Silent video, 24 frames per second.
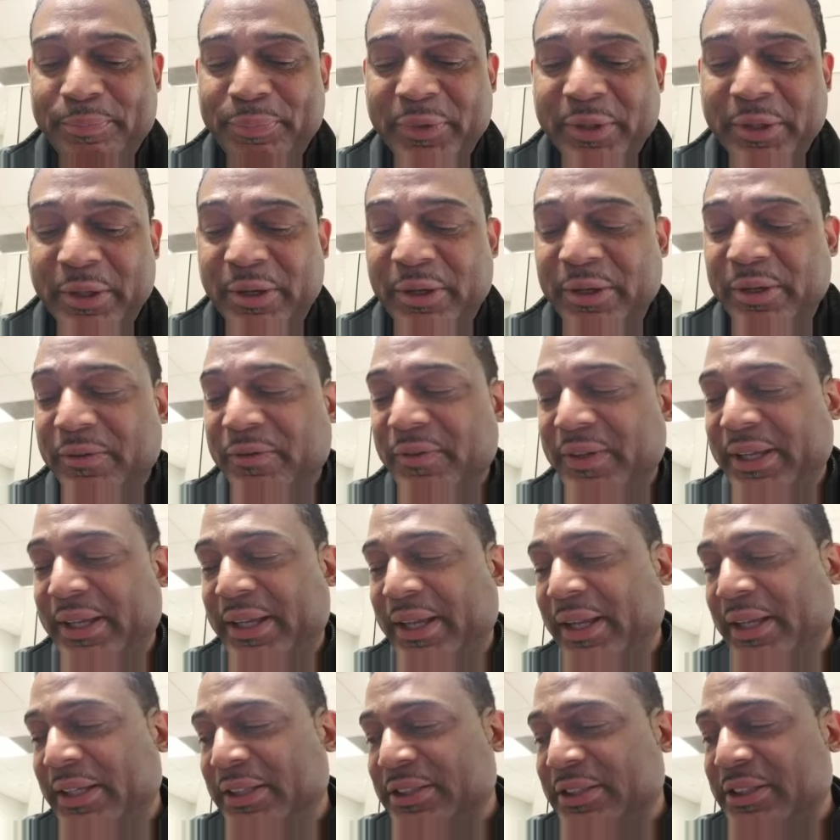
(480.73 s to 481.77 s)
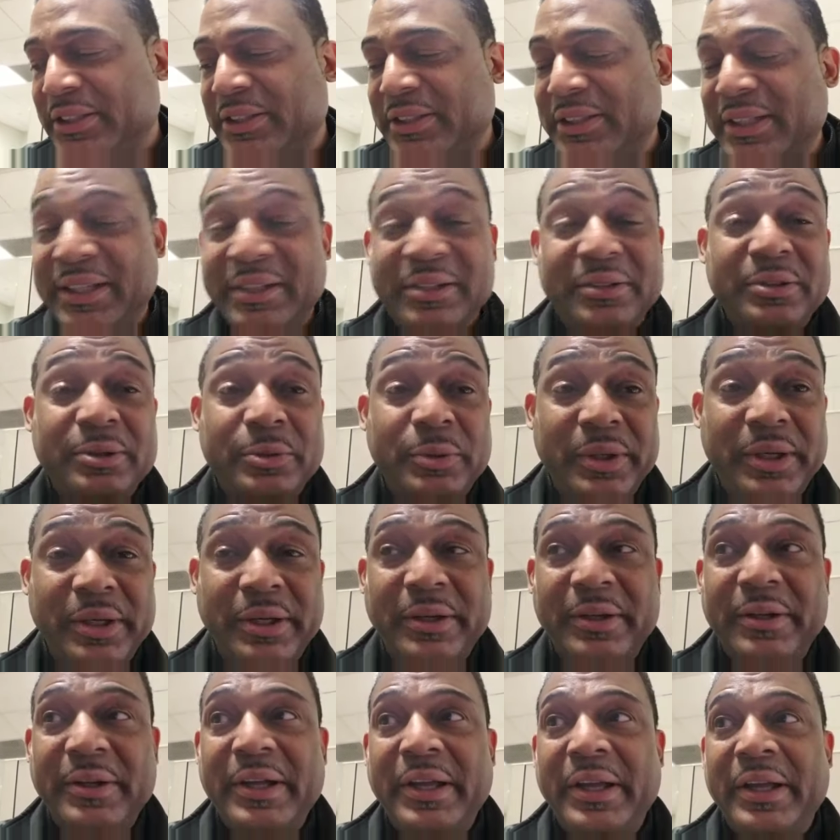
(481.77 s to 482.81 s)
gone on vacation, I don't know
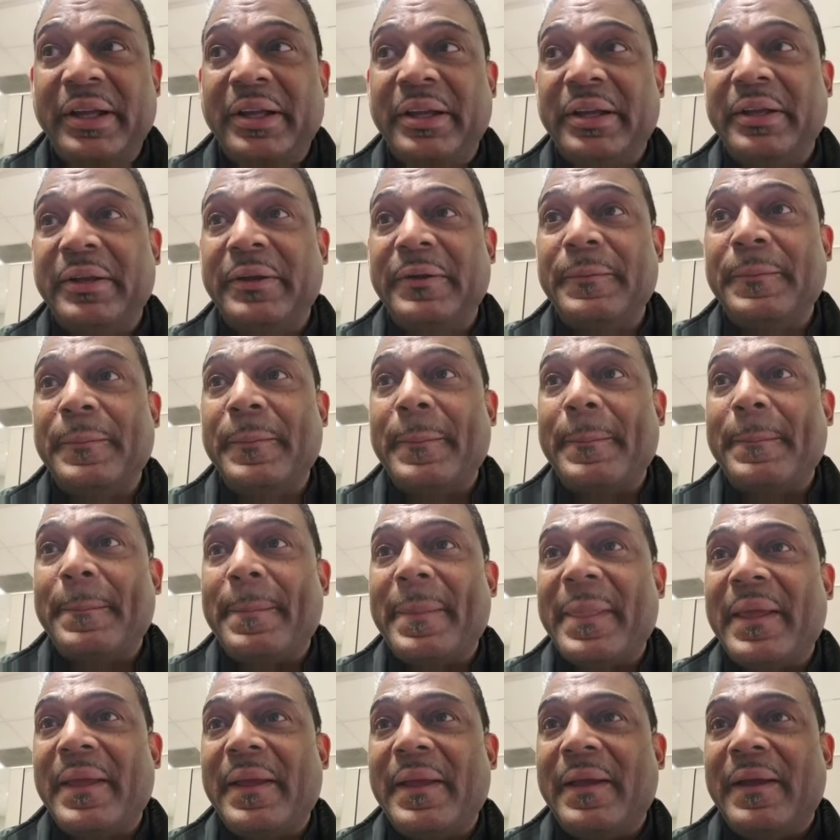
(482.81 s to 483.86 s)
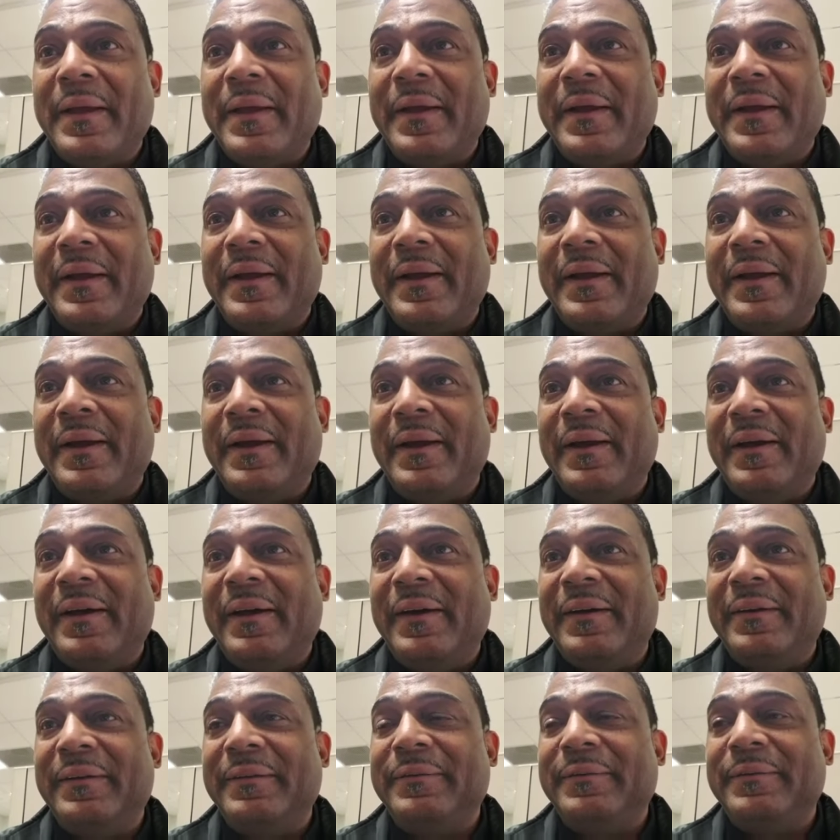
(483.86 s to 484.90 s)
where, and
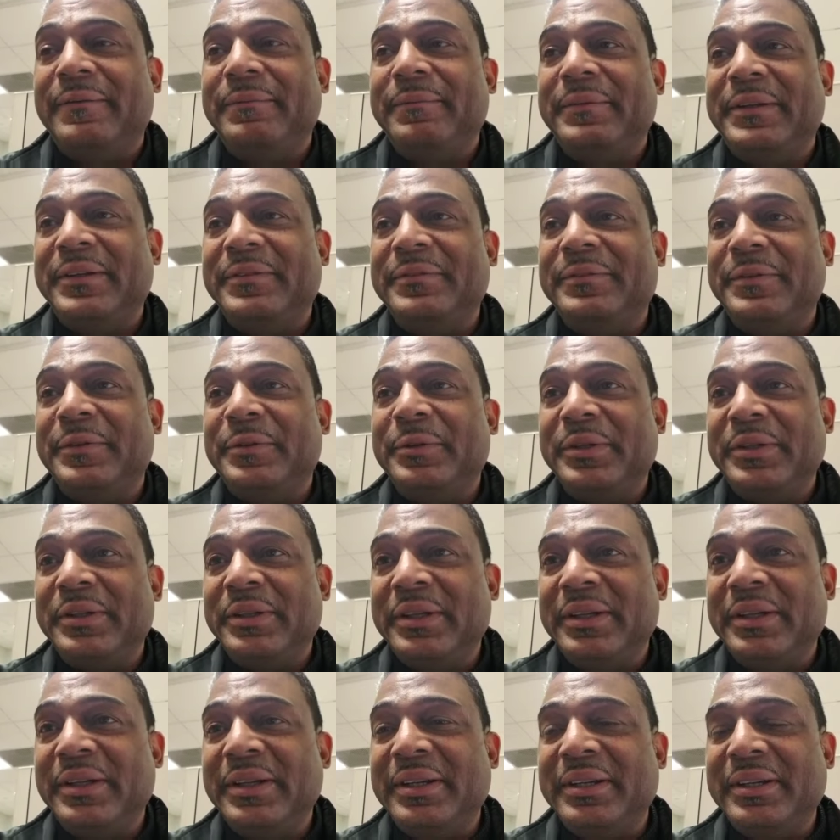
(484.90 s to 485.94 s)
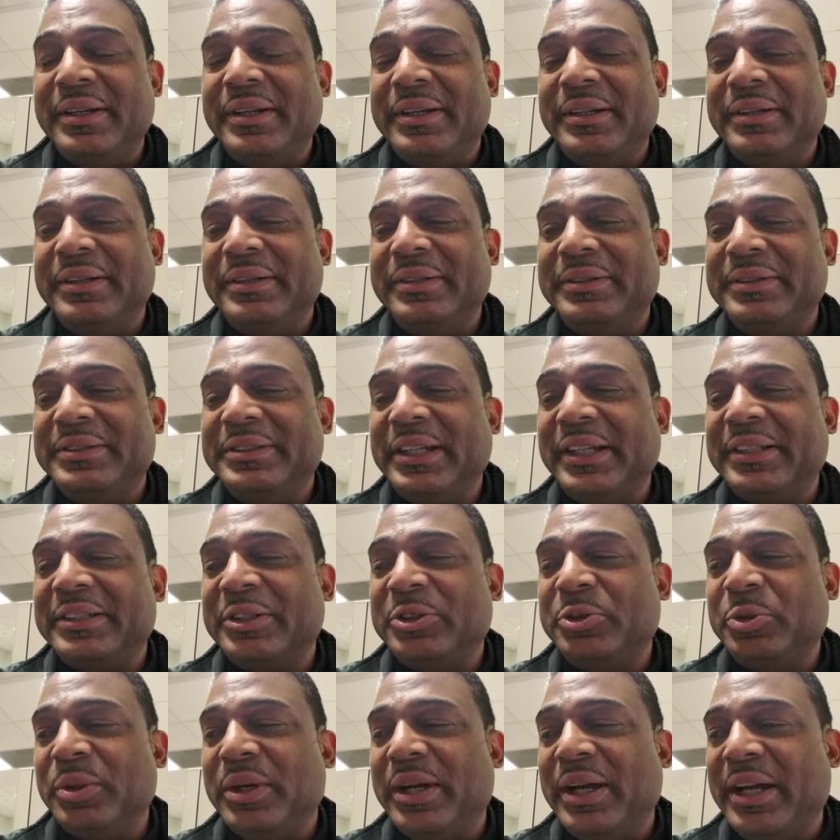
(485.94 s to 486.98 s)
uh, didn't feel good, checked
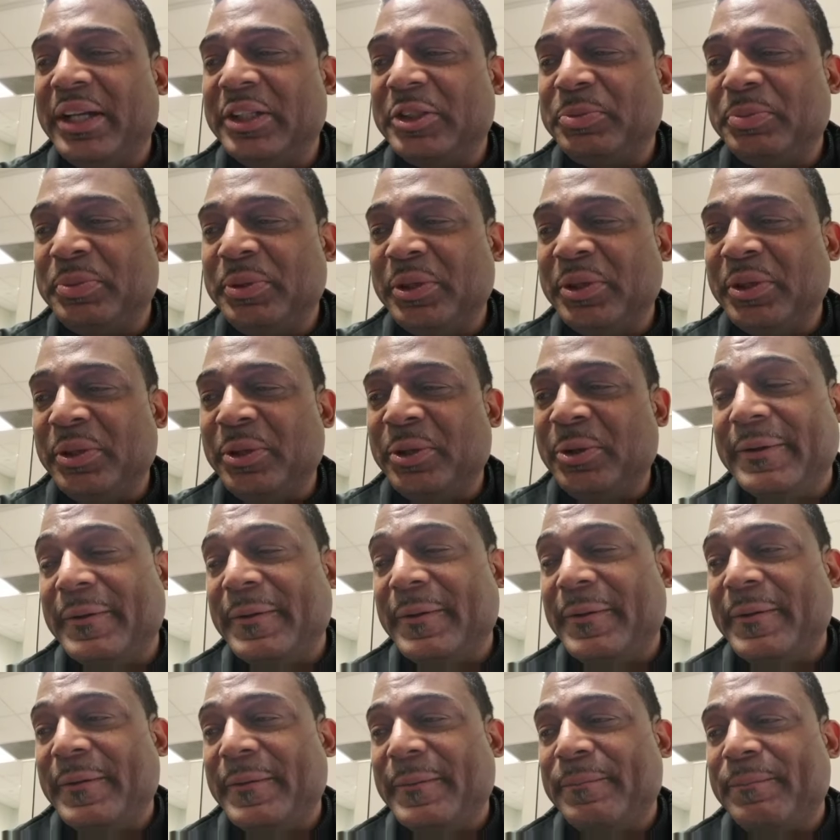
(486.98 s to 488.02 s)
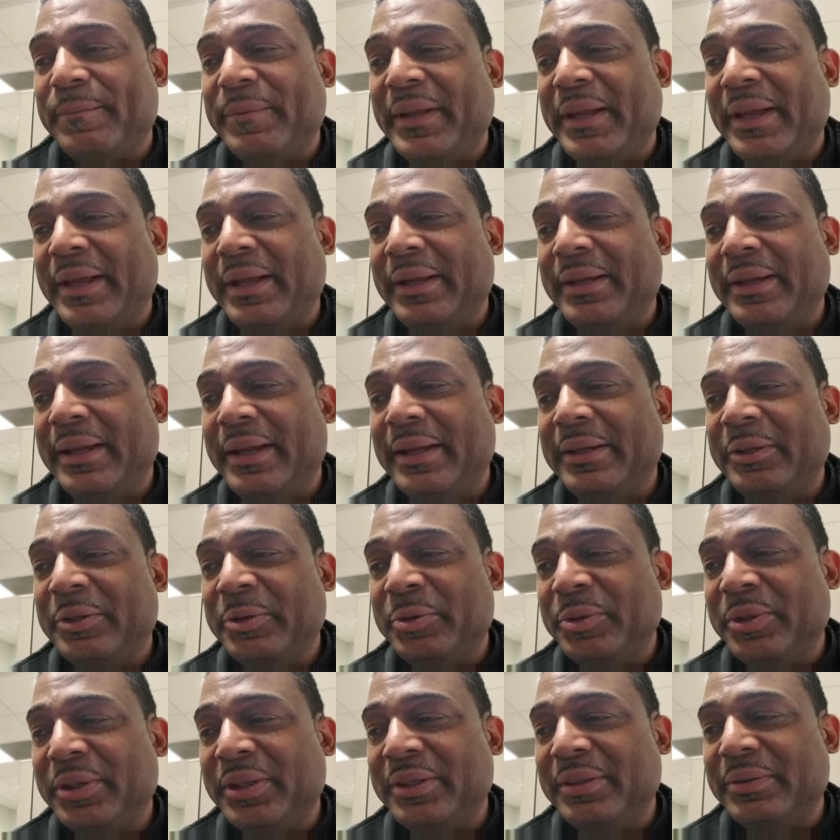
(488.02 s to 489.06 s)
into a hospital, and that
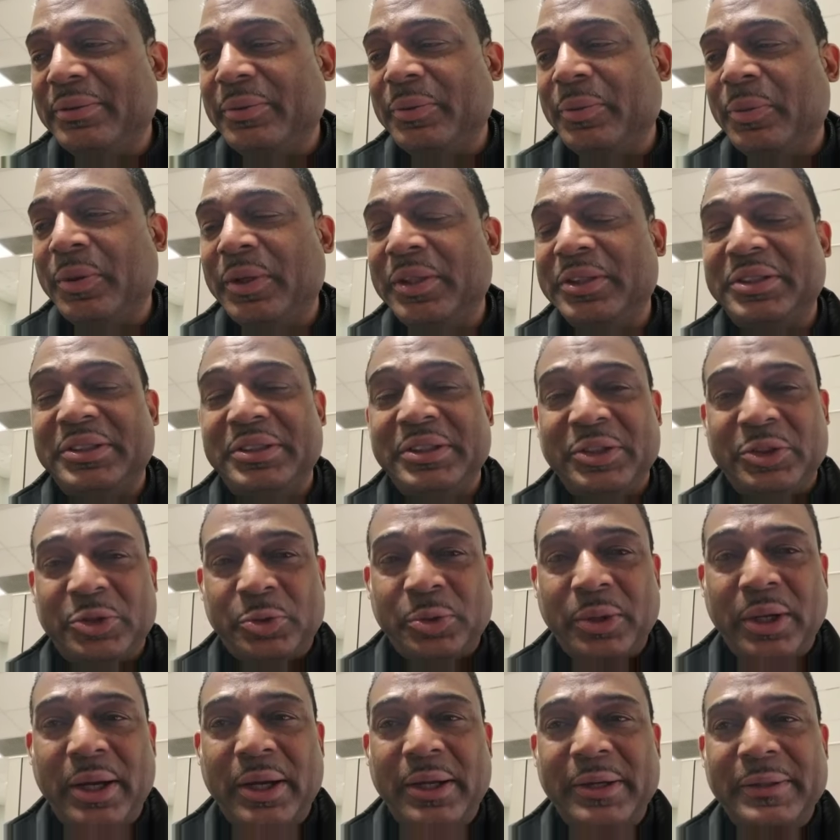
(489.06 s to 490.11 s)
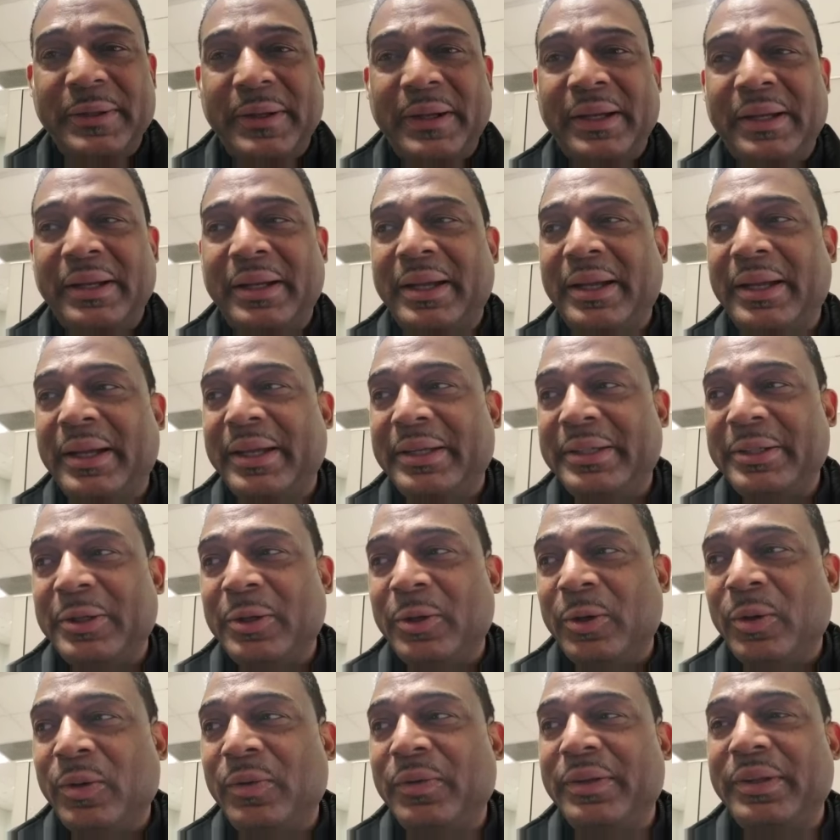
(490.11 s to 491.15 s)
unit was distraught. And I had to
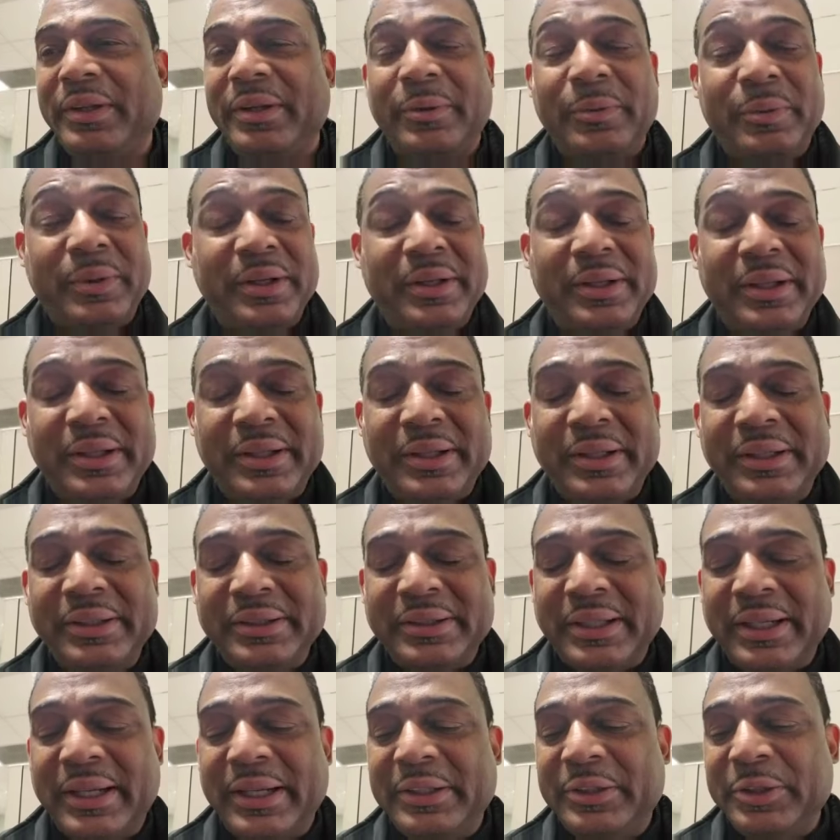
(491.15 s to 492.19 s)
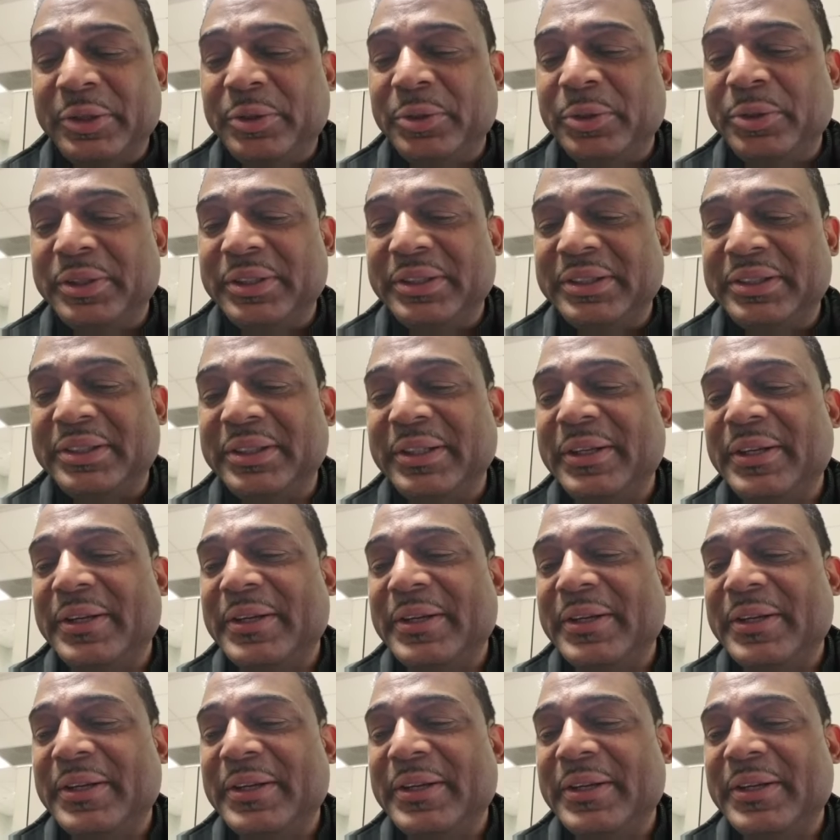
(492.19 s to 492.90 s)
go over there. One of the things that I do is